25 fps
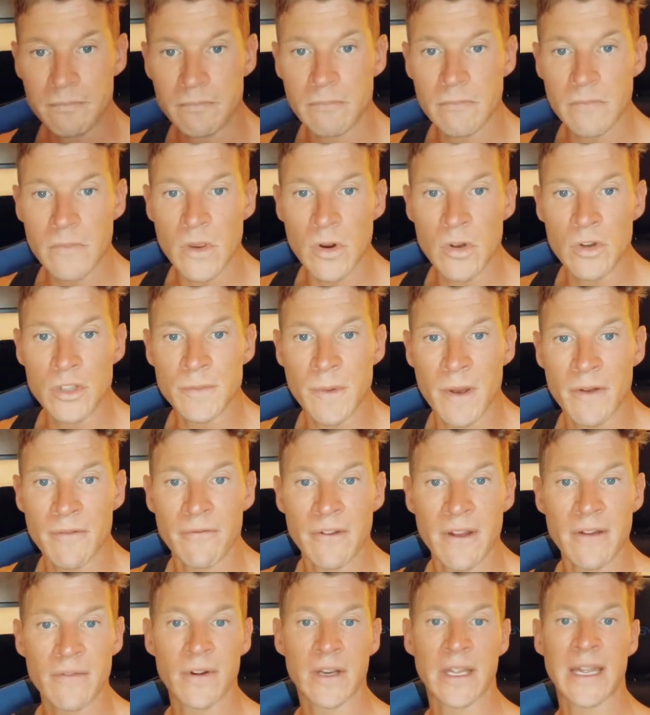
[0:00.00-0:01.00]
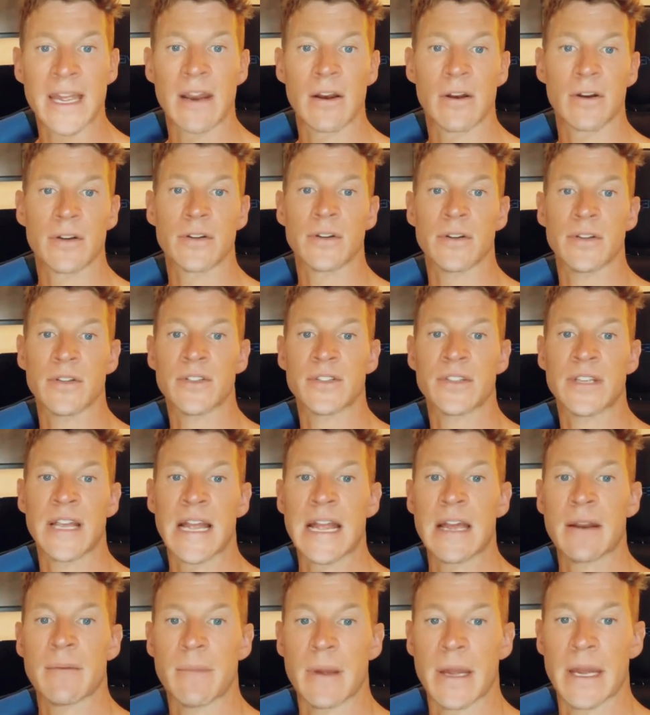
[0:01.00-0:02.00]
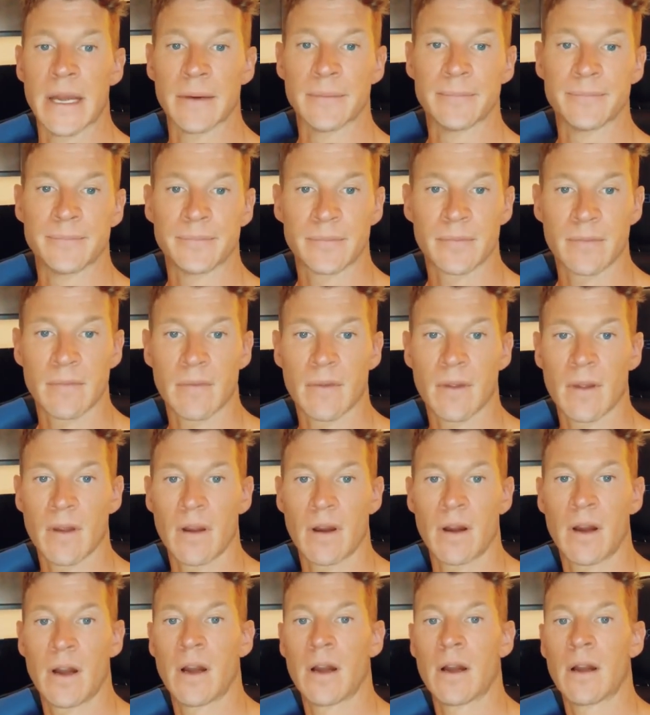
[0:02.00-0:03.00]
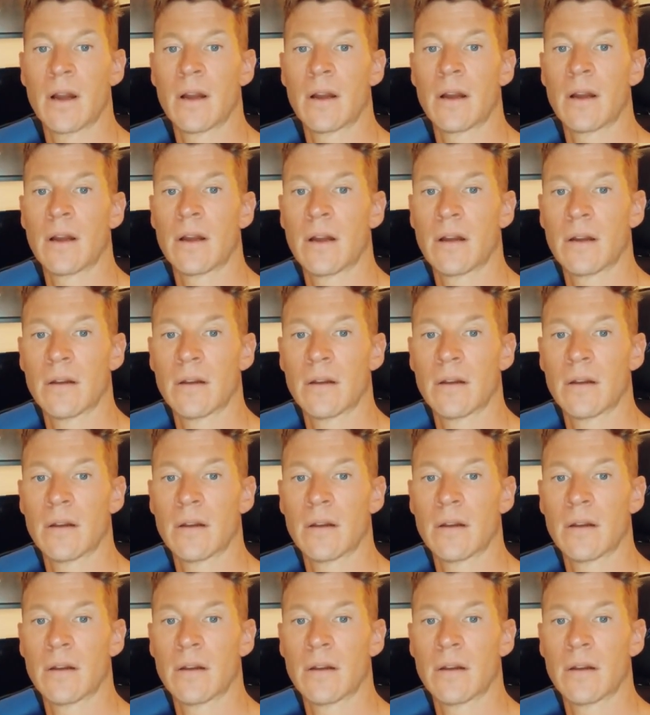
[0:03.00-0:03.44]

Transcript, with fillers: Who's my favorite character in Sandman? Uh,